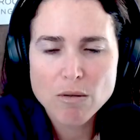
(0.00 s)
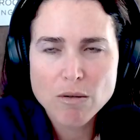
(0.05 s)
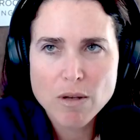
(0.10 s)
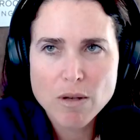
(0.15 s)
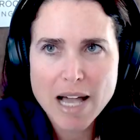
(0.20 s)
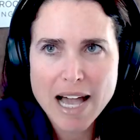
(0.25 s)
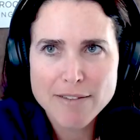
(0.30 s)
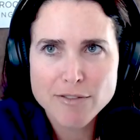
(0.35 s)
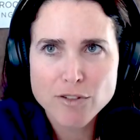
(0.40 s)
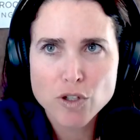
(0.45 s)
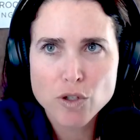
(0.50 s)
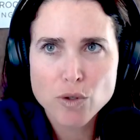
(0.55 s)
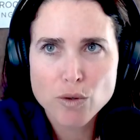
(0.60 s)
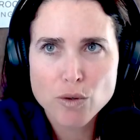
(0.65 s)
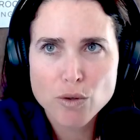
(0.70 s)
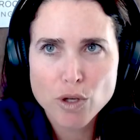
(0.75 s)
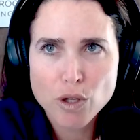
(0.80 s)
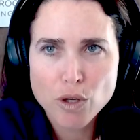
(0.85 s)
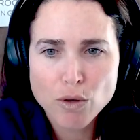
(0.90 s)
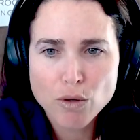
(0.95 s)
Have you
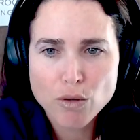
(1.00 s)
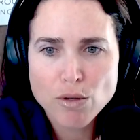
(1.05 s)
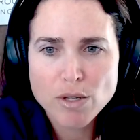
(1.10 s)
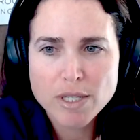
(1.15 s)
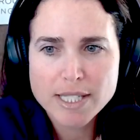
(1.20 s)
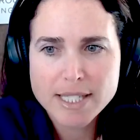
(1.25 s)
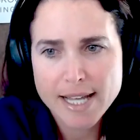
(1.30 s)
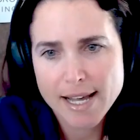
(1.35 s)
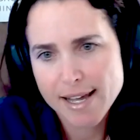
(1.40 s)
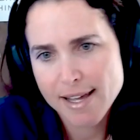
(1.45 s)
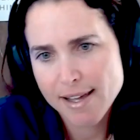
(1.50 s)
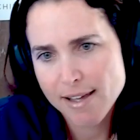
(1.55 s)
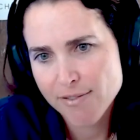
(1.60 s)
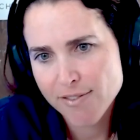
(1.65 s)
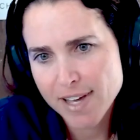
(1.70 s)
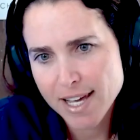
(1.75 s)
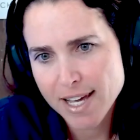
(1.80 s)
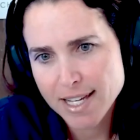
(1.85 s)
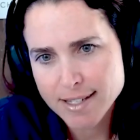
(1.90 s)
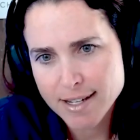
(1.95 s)
used
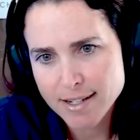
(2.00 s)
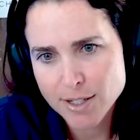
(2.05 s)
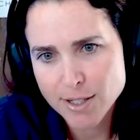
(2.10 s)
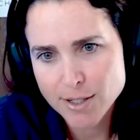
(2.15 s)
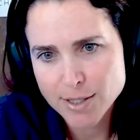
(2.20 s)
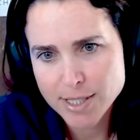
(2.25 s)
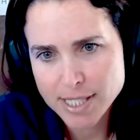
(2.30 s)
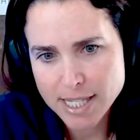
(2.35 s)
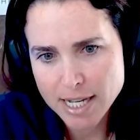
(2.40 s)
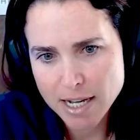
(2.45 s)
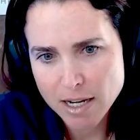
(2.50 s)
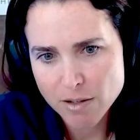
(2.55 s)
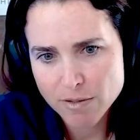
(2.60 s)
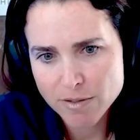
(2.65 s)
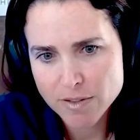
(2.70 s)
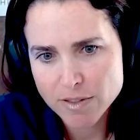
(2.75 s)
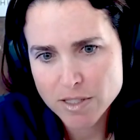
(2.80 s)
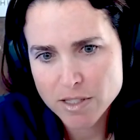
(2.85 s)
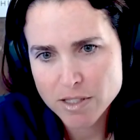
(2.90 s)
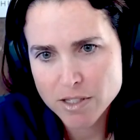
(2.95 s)
IFS on yourself
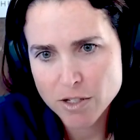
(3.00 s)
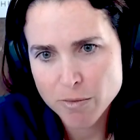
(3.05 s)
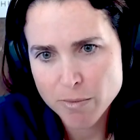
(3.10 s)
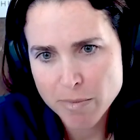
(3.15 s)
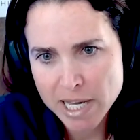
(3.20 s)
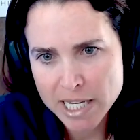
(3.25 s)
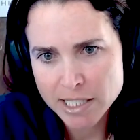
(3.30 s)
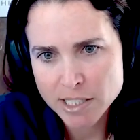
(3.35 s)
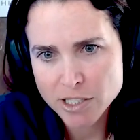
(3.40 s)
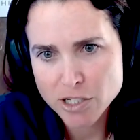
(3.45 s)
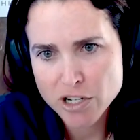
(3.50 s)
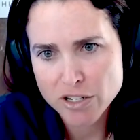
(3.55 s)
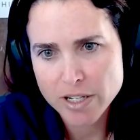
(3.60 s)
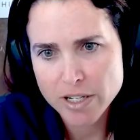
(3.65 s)
to manage your